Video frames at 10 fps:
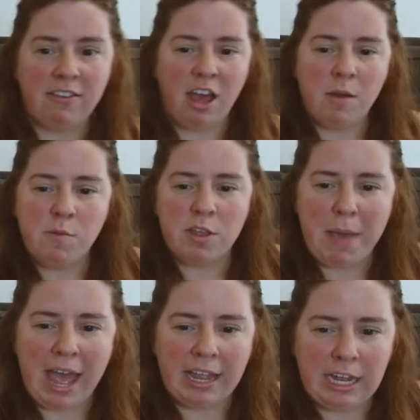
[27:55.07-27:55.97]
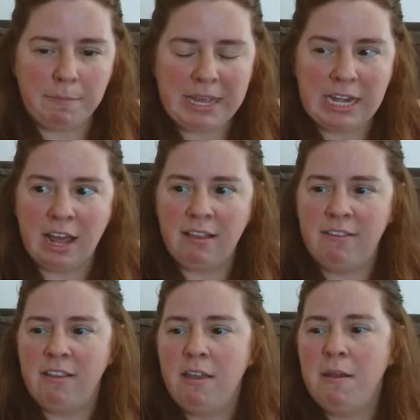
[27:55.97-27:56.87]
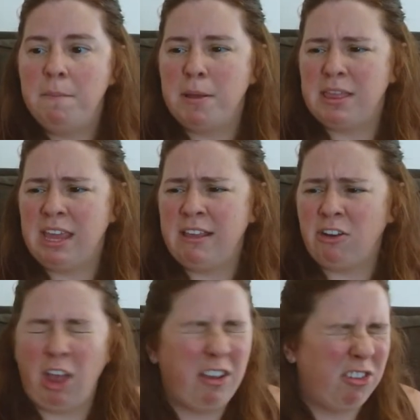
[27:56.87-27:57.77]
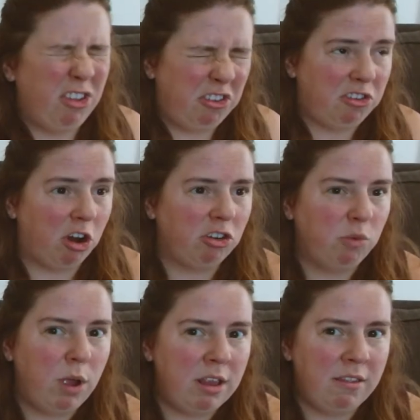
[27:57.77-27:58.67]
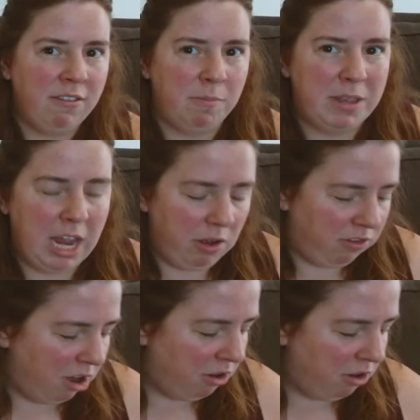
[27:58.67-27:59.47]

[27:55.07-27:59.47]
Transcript: come with packing peanuts, but these are like the starch ones, potato starch,